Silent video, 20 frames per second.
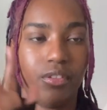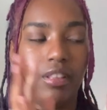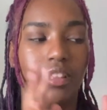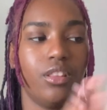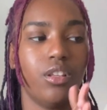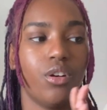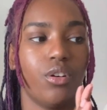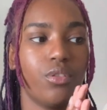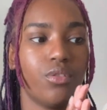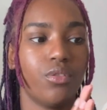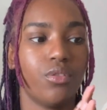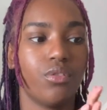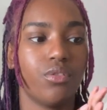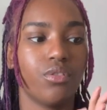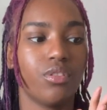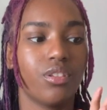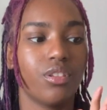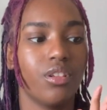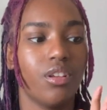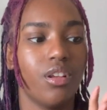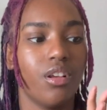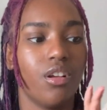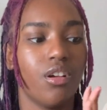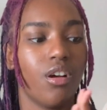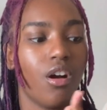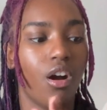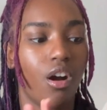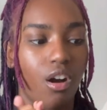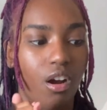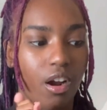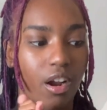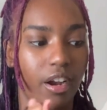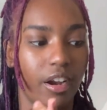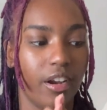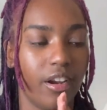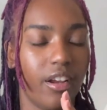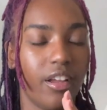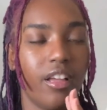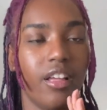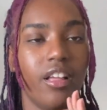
Those are